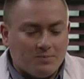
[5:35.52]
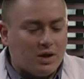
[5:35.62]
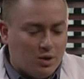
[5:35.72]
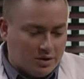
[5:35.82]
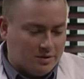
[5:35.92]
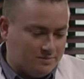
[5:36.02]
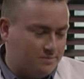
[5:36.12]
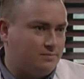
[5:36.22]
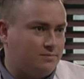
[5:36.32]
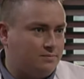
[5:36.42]
Look,
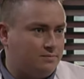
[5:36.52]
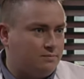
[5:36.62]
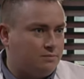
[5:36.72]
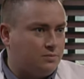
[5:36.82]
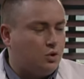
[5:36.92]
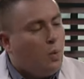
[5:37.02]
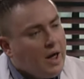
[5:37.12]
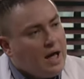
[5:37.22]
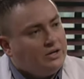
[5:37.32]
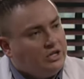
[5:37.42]
the
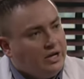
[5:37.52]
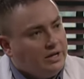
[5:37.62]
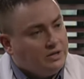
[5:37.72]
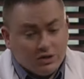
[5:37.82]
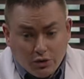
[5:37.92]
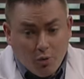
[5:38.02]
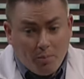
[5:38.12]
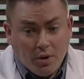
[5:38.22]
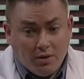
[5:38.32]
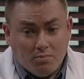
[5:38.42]
way I see it is there's no
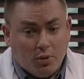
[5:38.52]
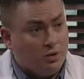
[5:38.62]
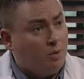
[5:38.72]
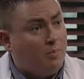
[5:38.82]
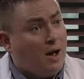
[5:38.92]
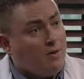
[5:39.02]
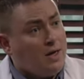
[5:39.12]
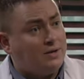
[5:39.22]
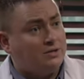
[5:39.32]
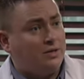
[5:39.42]
point in putting up
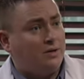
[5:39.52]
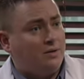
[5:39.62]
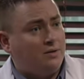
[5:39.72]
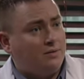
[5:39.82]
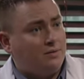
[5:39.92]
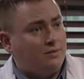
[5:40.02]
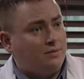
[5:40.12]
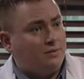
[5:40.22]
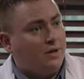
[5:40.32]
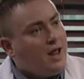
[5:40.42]
barriers.
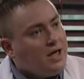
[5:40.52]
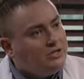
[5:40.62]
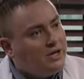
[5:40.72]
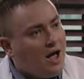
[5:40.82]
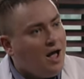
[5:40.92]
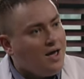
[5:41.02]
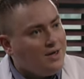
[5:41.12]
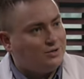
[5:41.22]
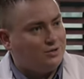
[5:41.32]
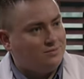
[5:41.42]
They're nice
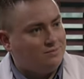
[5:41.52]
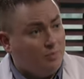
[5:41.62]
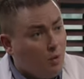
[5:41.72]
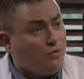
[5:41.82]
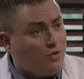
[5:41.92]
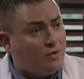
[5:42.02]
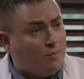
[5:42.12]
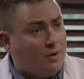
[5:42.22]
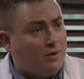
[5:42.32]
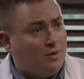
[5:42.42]
guys, both of
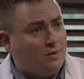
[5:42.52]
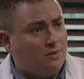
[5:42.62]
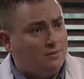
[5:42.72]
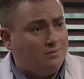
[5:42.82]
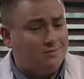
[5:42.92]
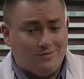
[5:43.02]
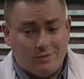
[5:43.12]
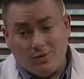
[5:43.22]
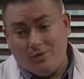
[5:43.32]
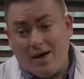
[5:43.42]
them.
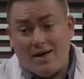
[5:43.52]
What do I